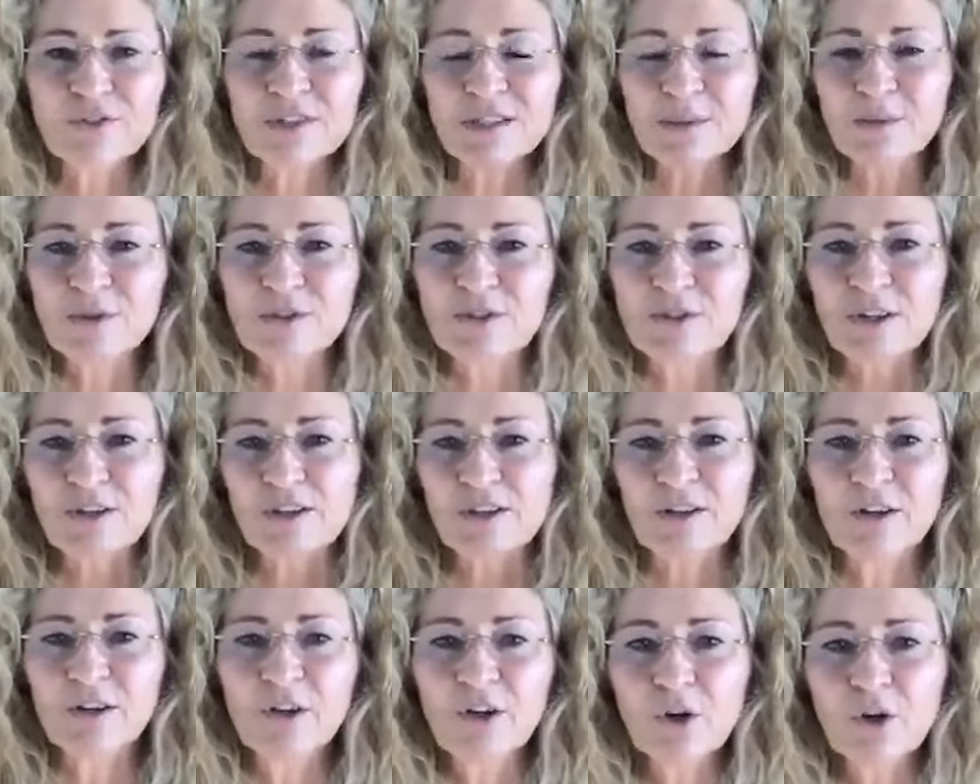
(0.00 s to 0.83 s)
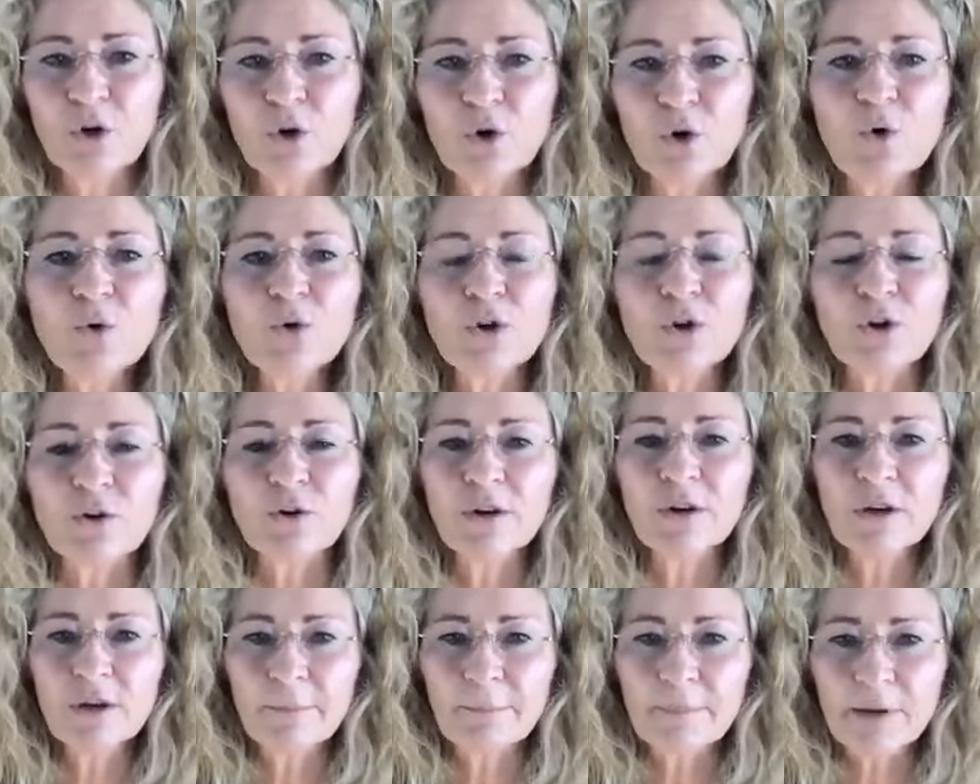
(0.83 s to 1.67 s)
Someone's going to call you
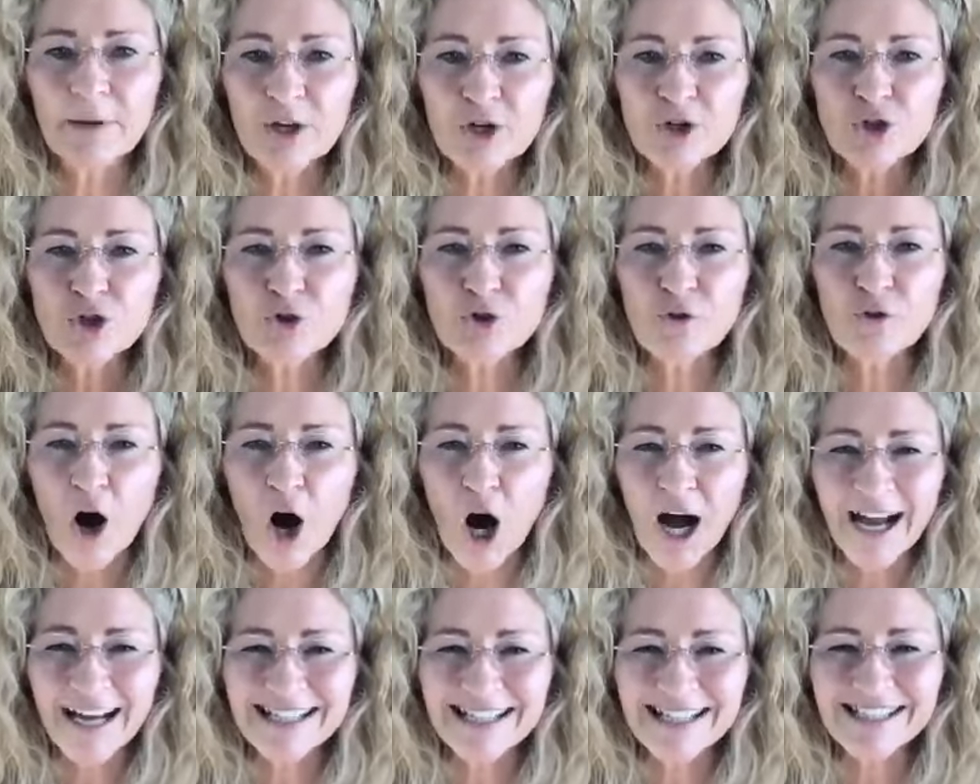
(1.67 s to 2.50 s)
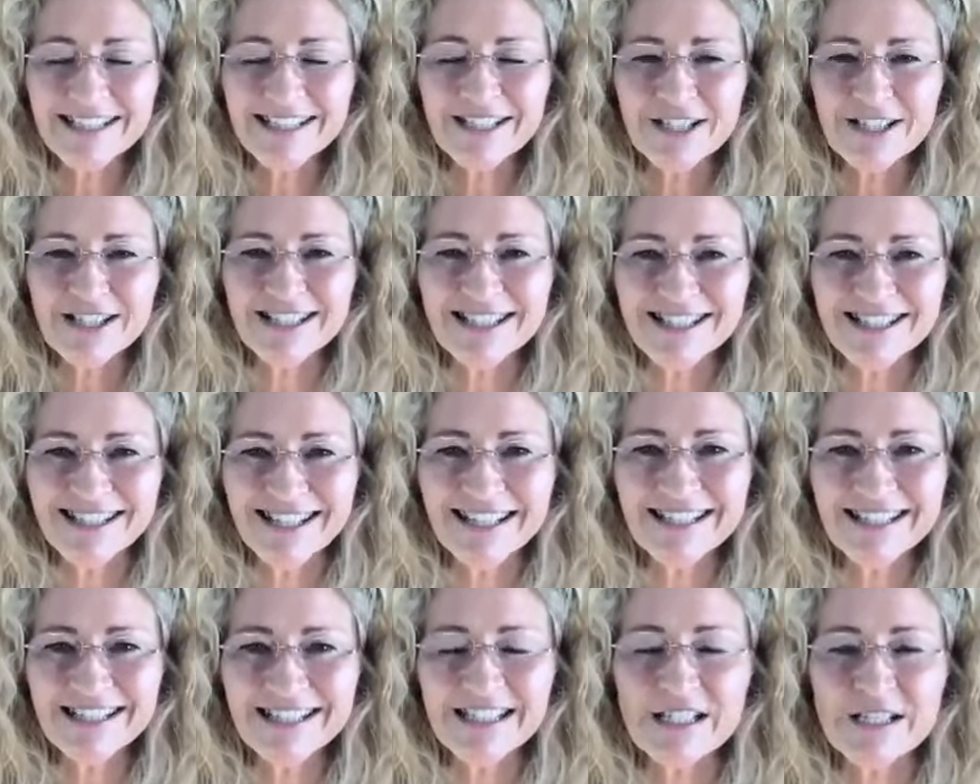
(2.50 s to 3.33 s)
because you heightened the
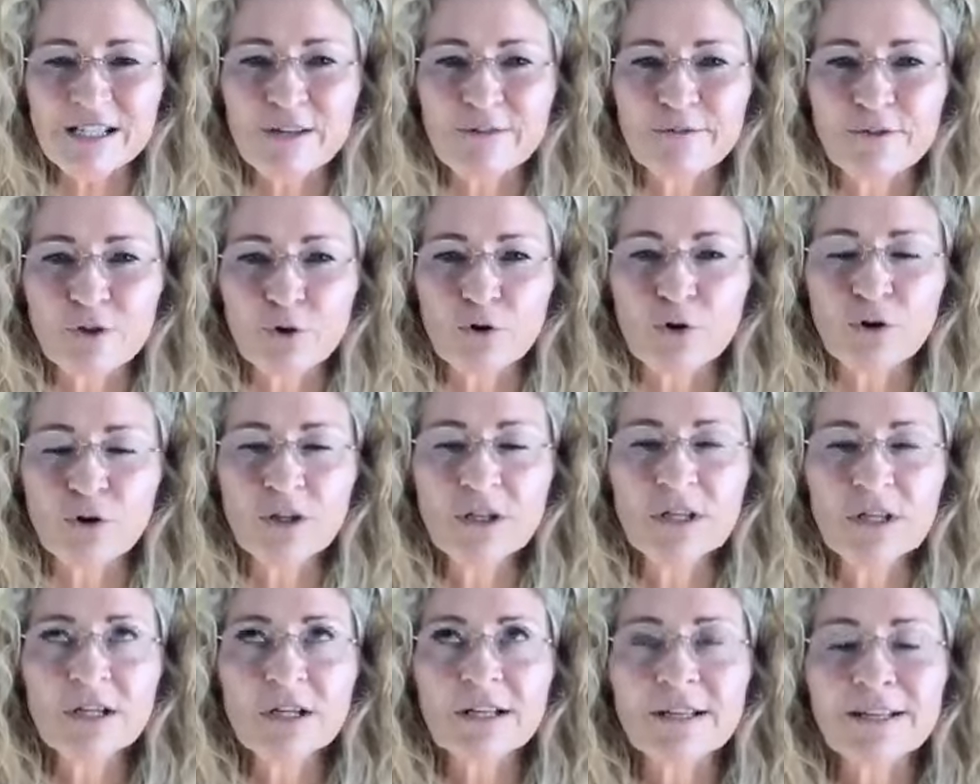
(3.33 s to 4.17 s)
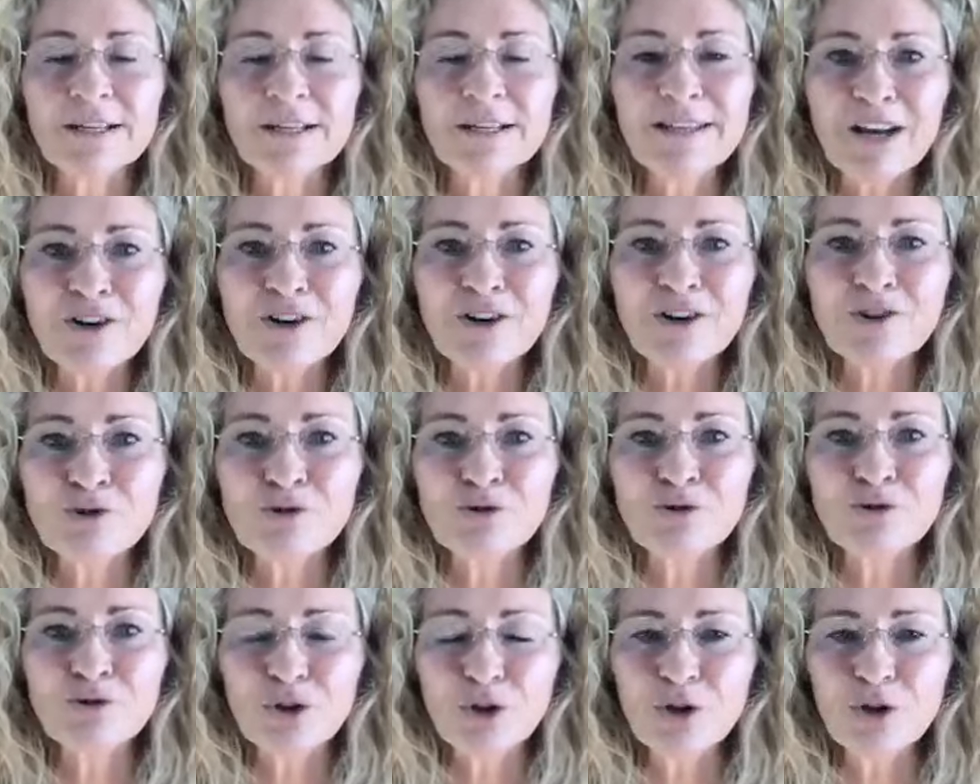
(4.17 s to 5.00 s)
senses of your
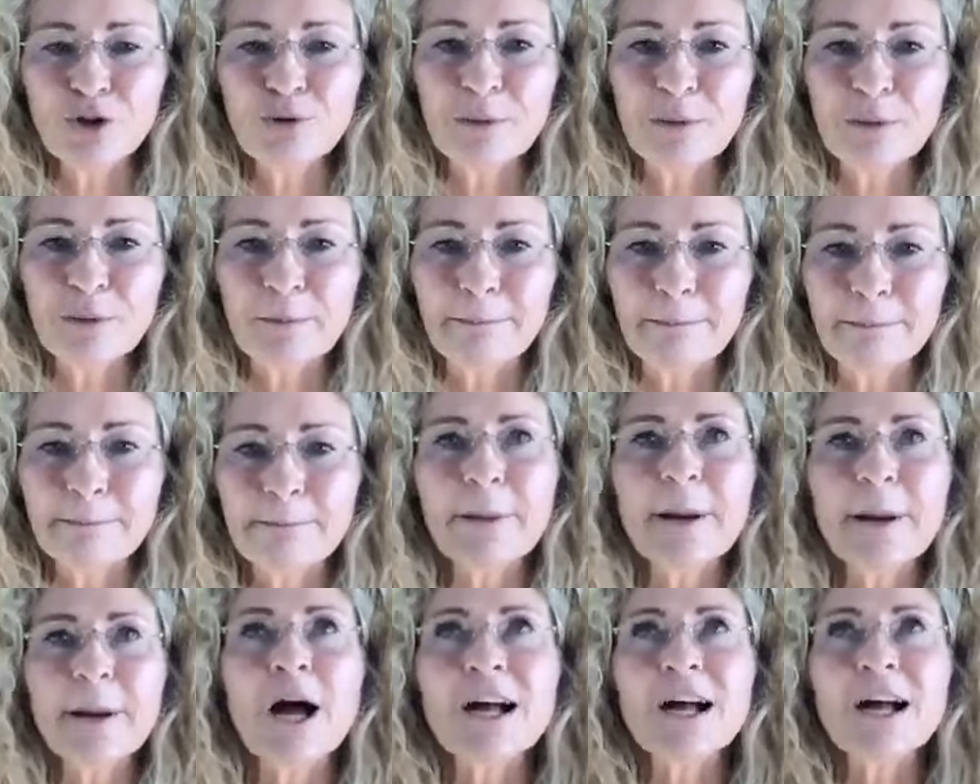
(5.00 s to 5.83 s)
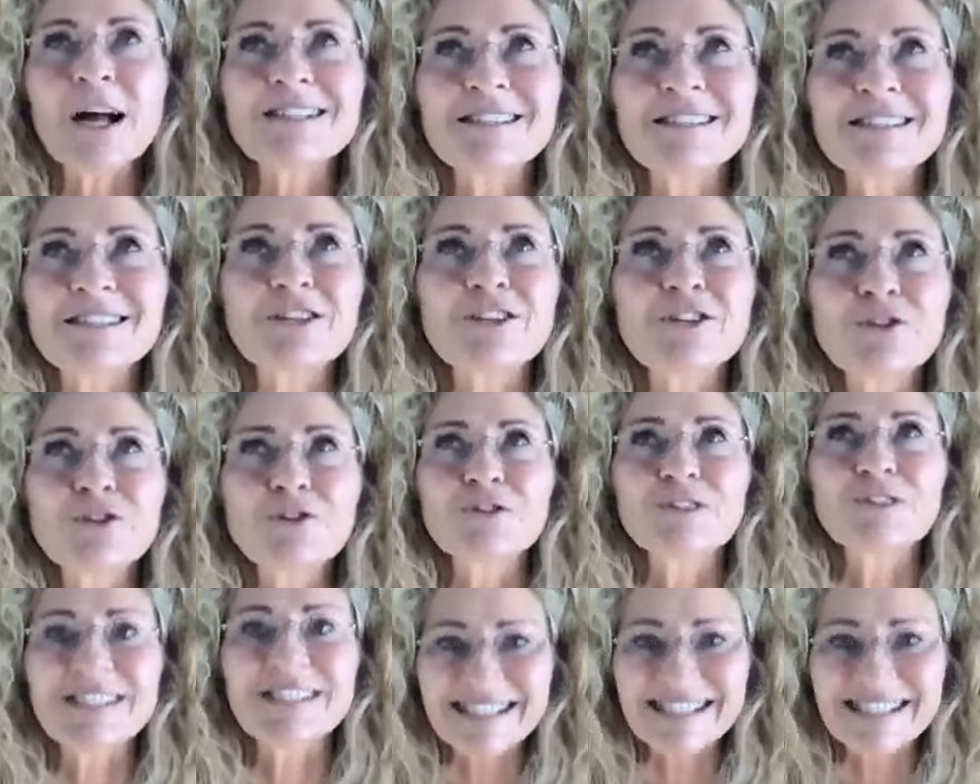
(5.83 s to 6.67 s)
natural human person,
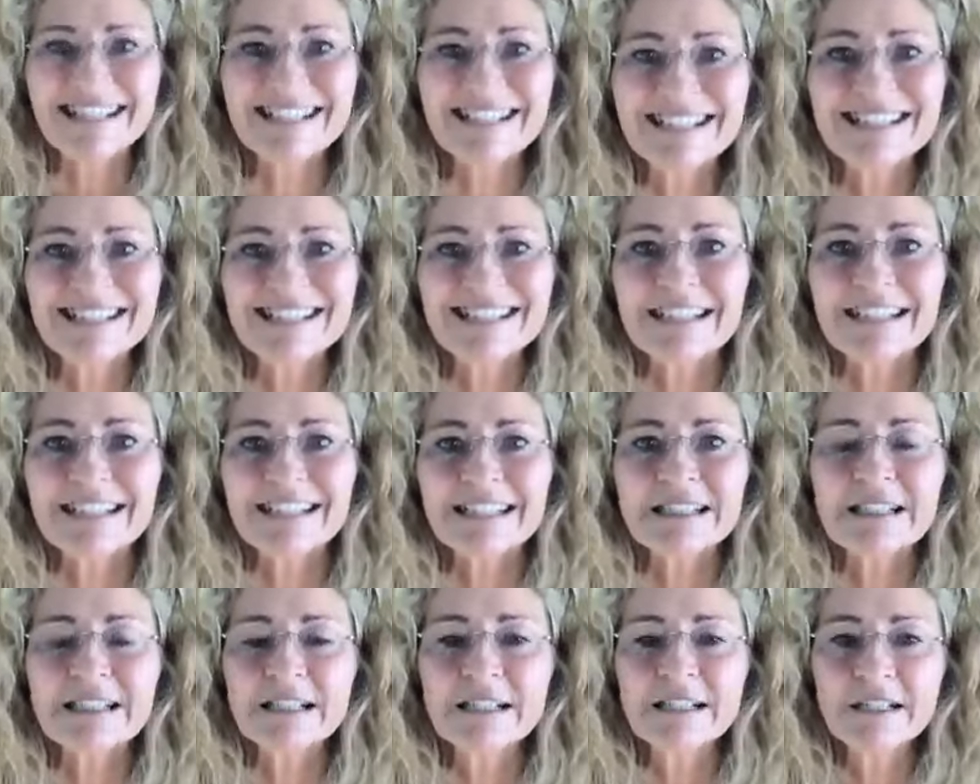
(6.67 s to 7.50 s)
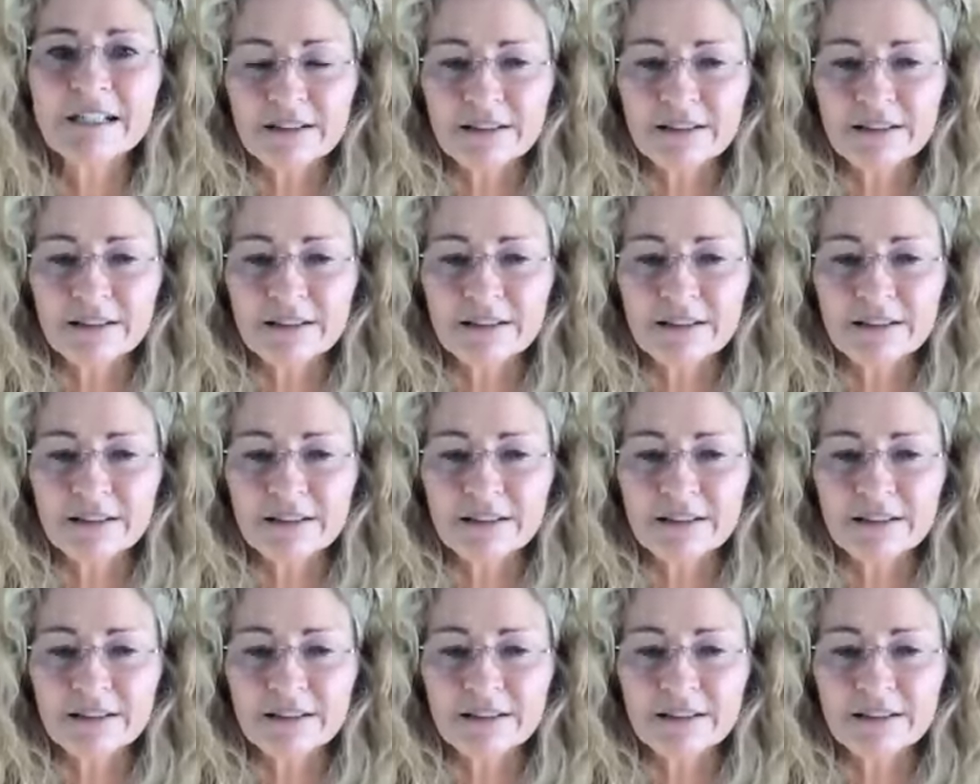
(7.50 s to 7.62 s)
your senses,